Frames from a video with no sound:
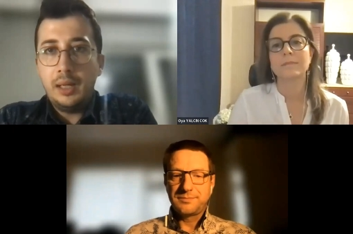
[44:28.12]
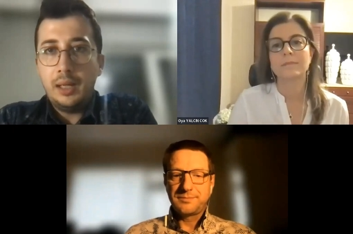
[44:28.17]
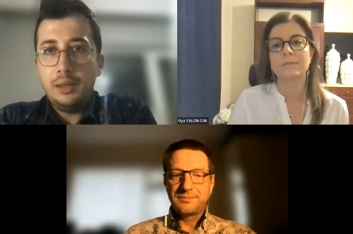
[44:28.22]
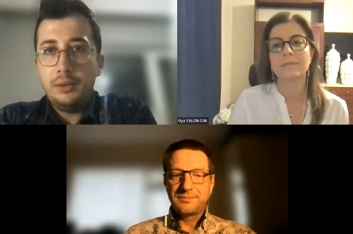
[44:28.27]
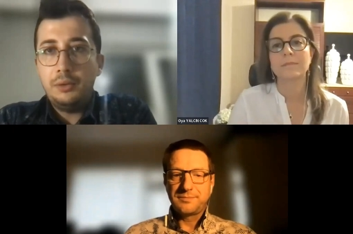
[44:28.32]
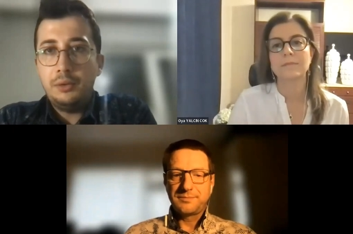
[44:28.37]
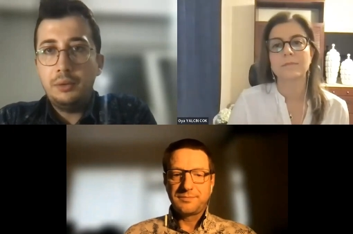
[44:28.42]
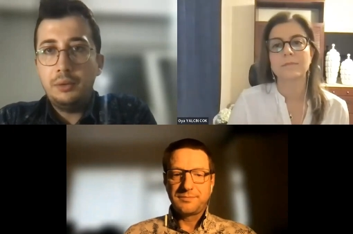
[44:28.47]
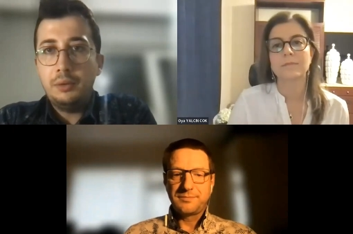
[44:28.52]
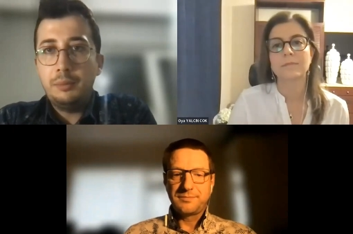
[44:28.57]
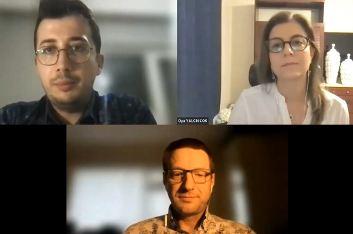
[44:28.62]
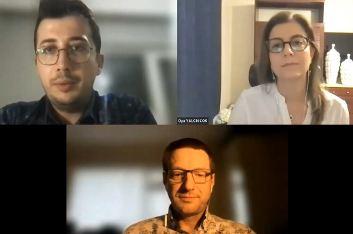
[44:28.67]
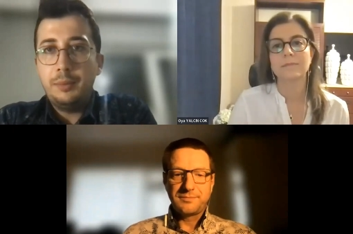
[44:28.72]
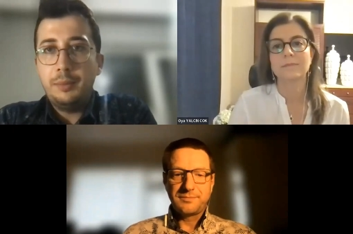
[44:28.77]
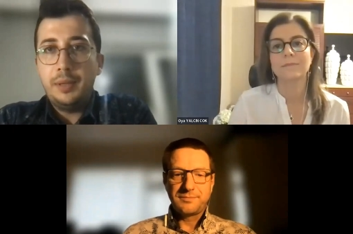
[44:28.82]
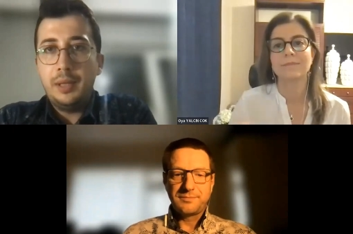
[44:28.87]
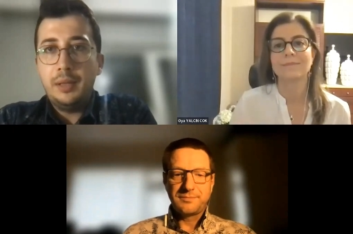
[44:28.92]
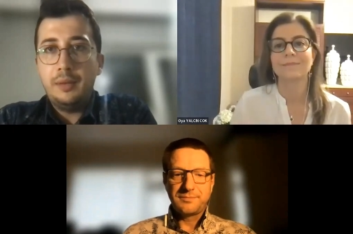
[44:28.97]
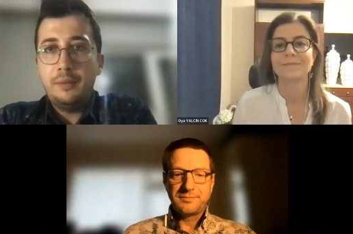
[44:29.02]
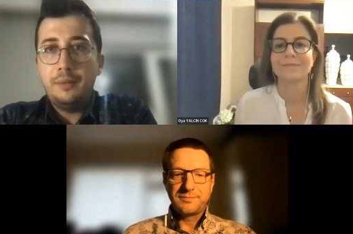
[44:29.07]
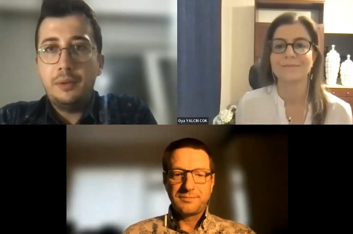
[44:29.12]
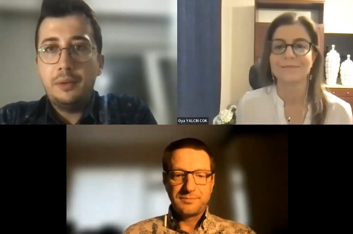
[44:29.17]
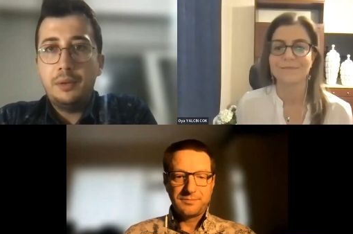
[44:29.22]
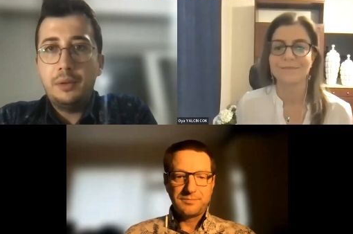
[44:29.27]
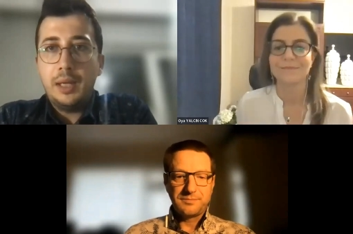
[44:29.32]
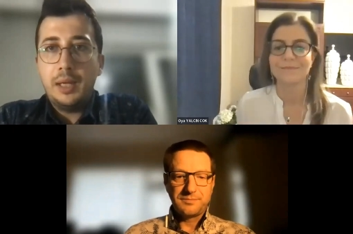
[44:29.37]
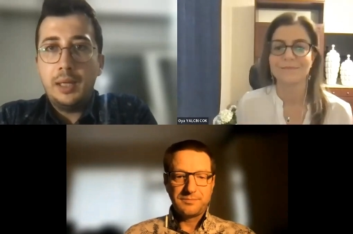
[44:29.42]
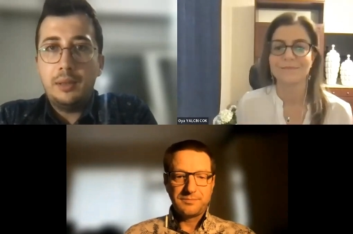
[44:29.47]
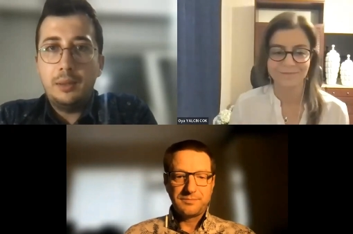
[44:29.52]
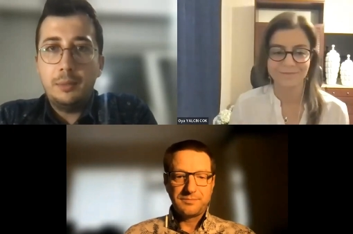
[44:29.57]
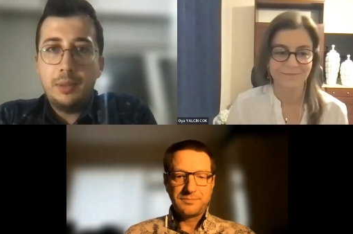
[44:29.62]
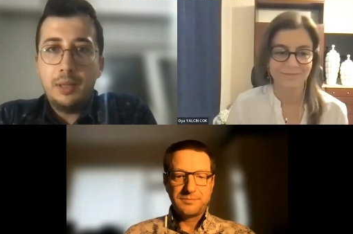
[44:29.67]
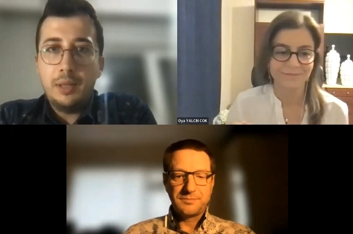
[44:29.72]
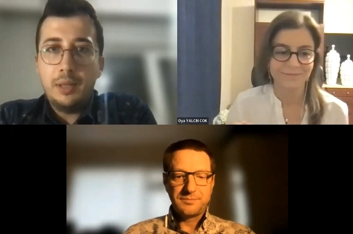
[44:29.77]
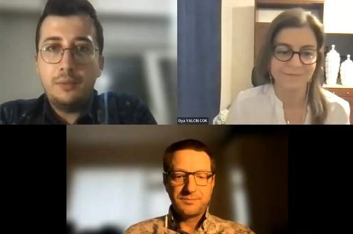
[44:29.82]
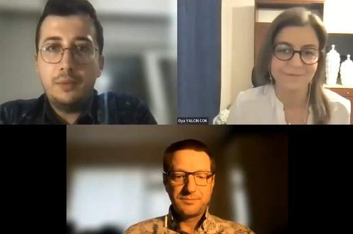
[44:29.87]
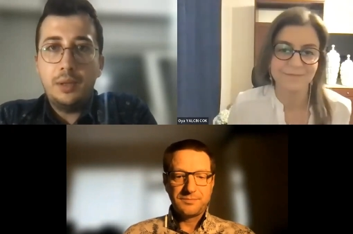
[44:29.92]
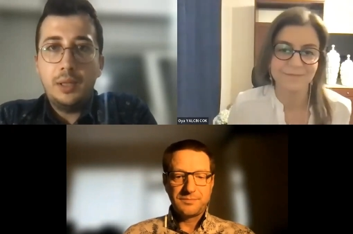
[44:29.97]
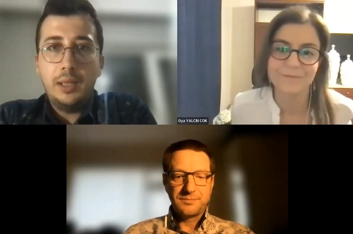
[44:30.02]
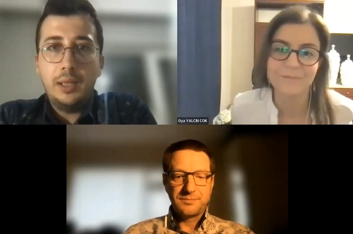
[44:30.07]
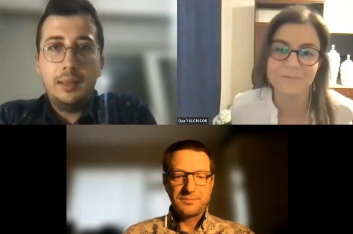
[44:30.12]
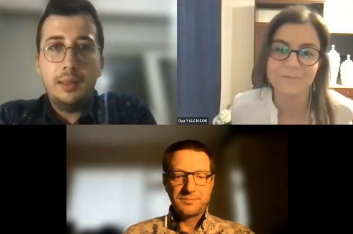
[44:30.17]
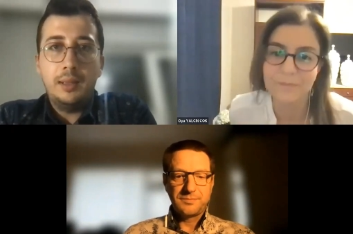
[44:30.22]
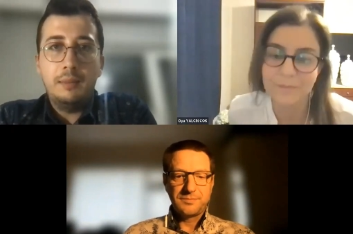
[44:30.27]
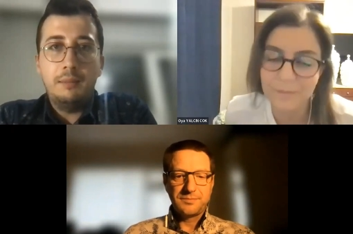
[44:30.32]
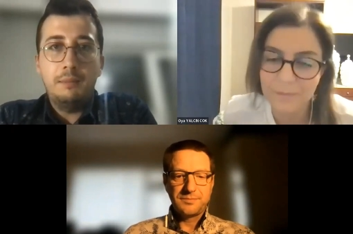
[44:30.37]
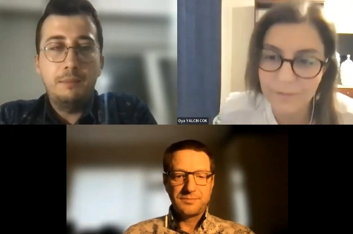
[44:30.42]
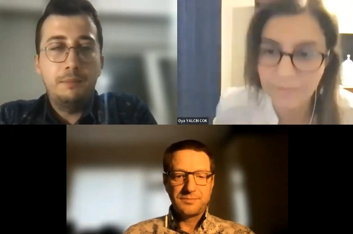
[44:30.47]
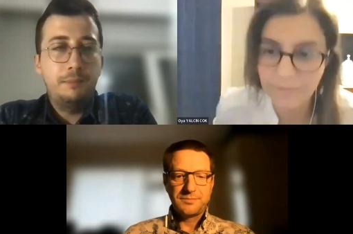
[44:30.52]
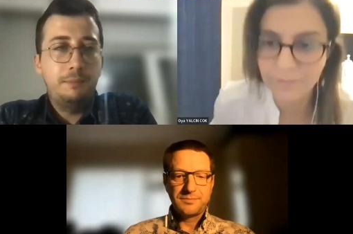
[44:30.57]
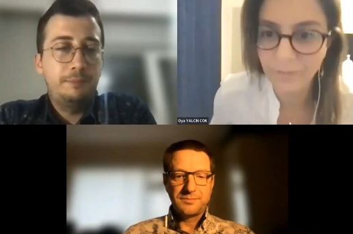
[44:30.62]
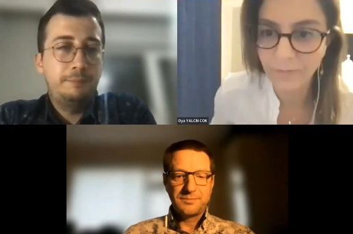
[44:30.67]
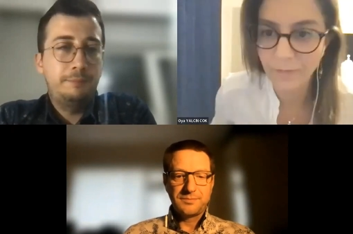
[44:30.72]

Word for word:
Speaker 1: take to prepare for the EDRA Part 1 exam?